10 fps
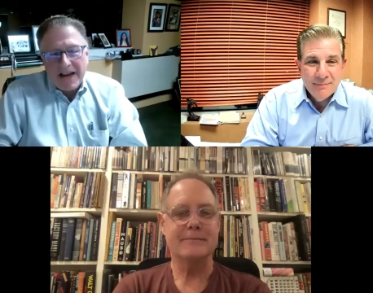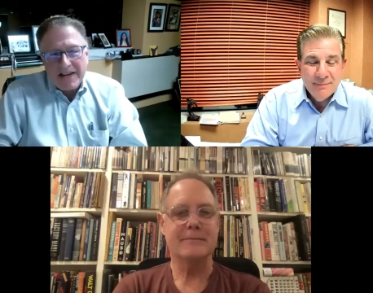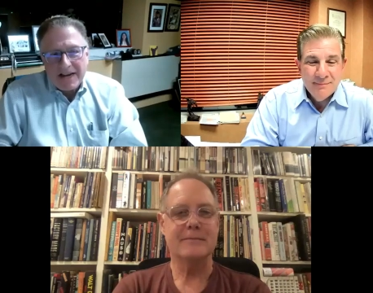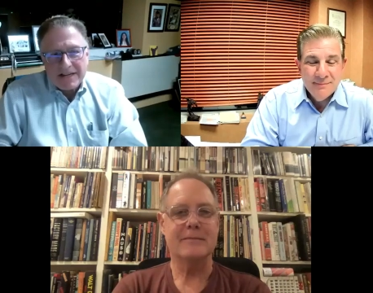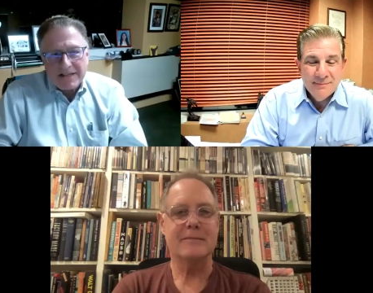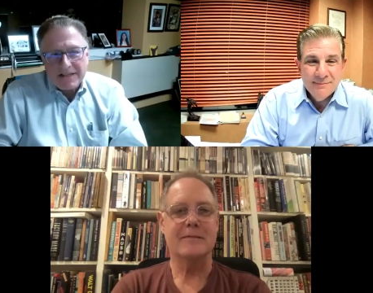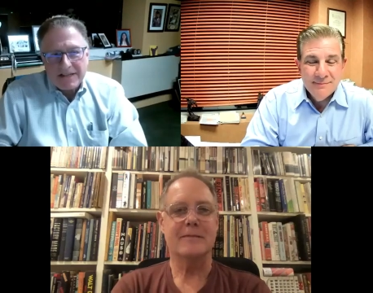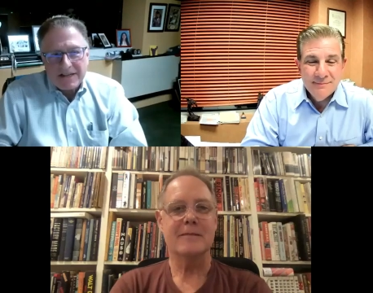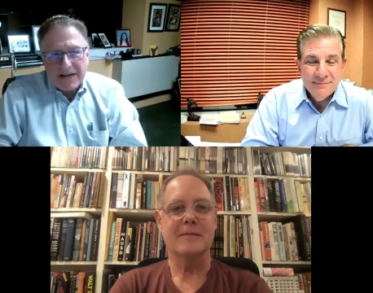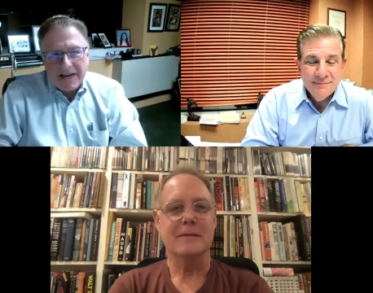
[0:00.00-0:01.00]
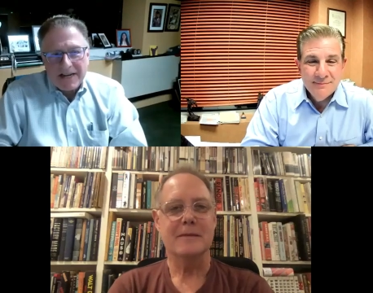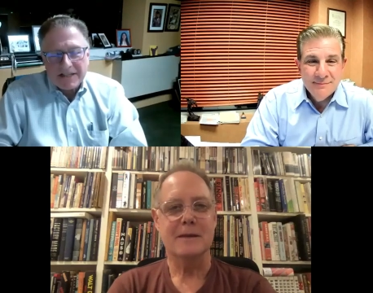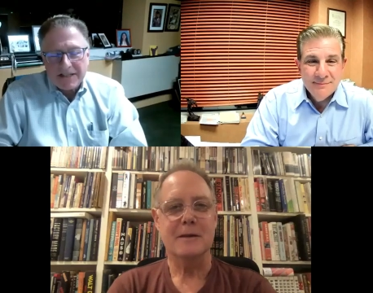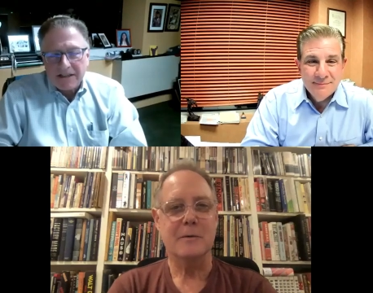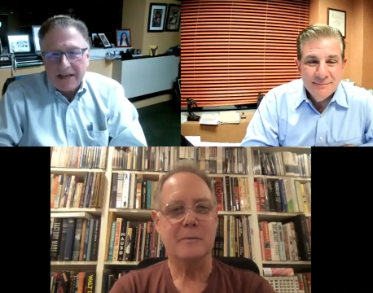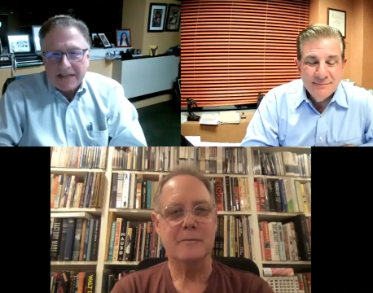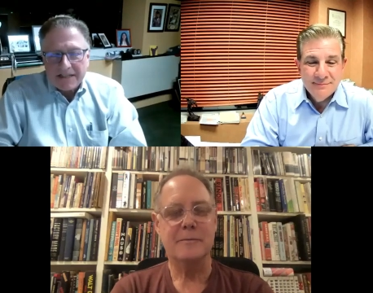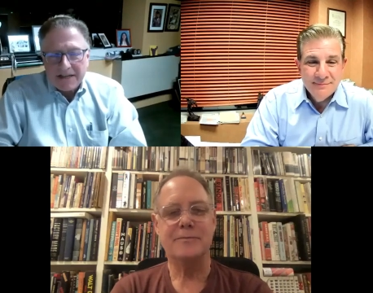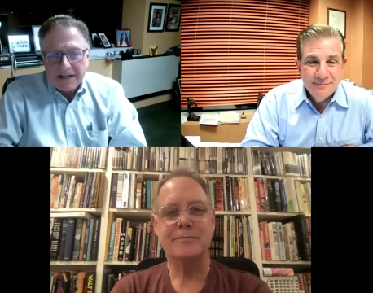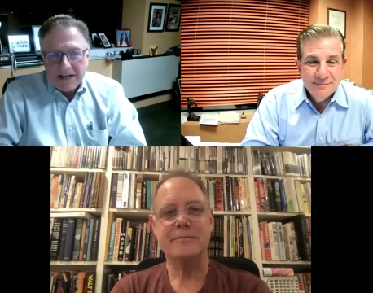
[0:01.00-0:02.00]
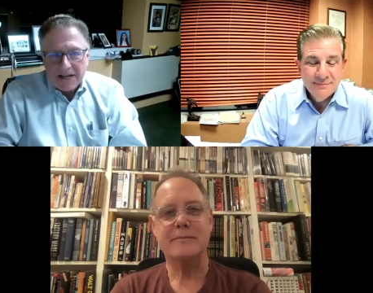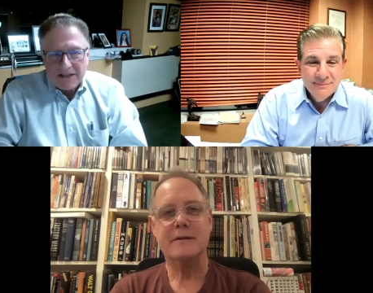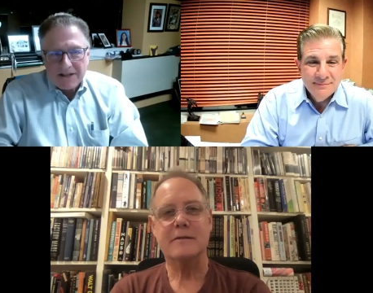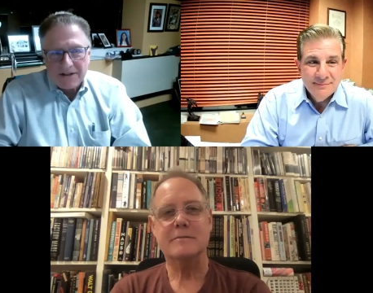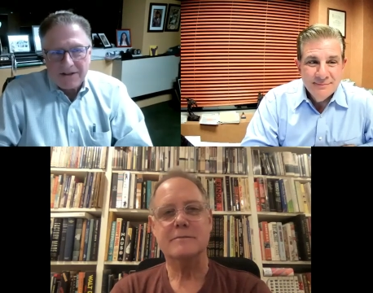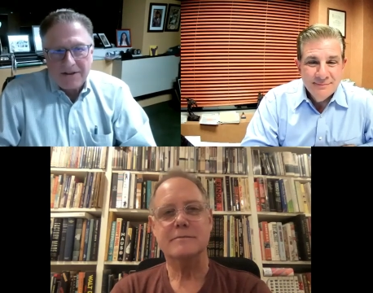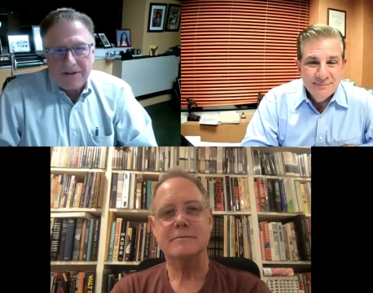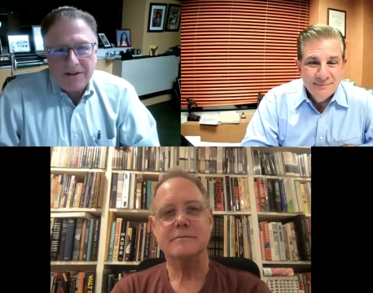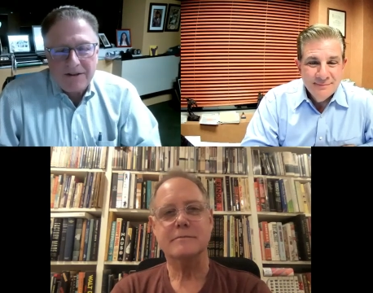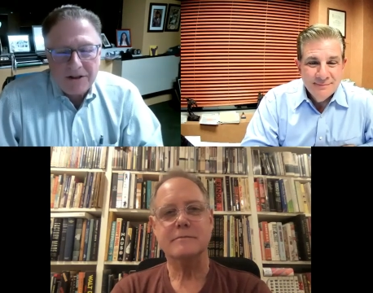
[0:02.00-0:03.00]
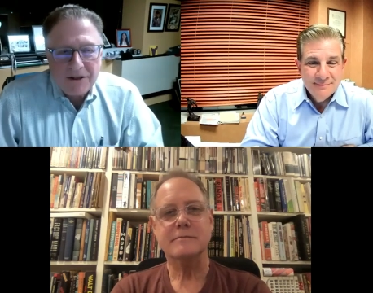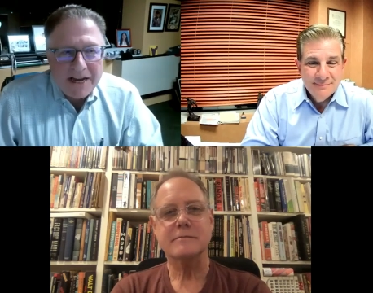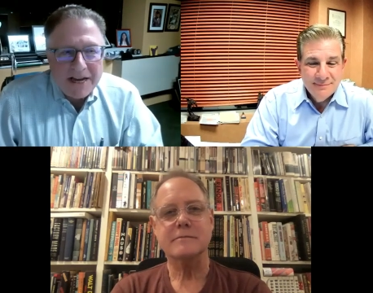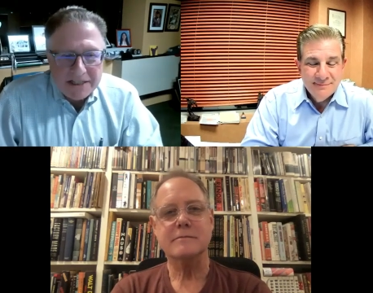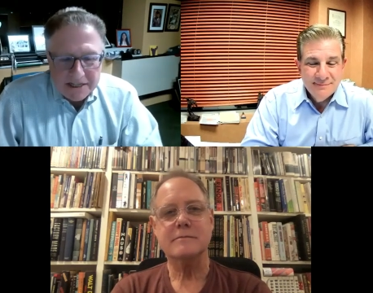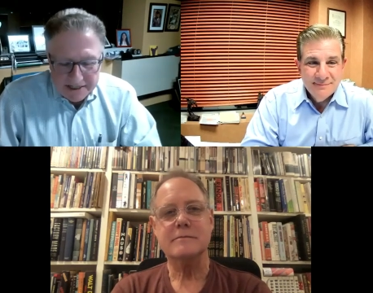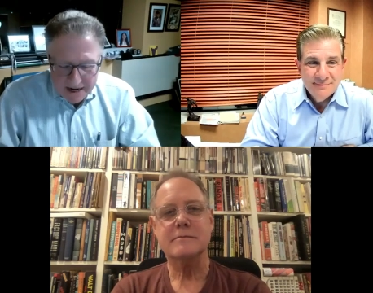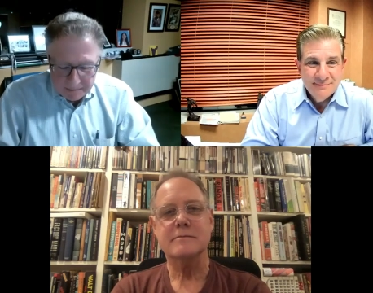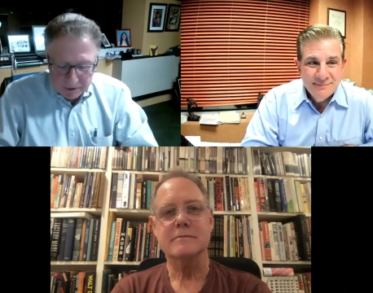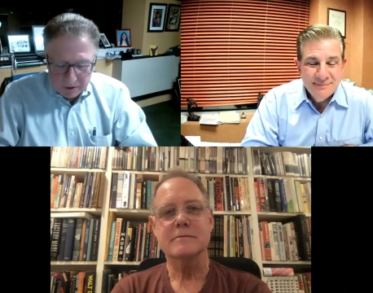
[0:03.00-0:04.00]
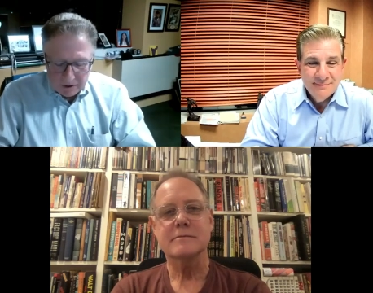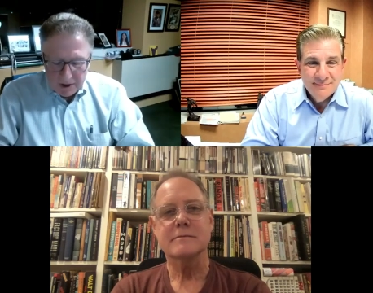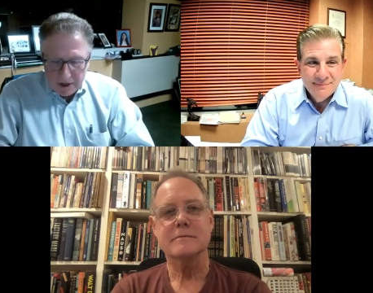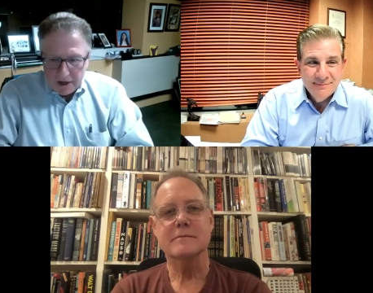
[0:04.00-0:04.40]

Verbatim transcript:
Speaker 1: I guess I guess the last the the the, the last example